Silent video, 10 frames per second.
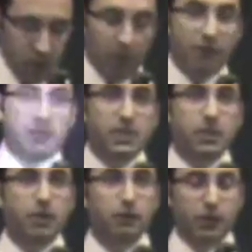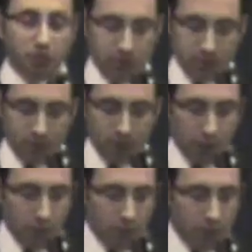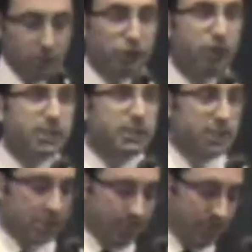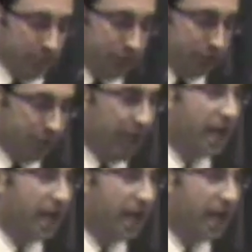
When I visited a few weeks ago, it was great to see some of the teachers I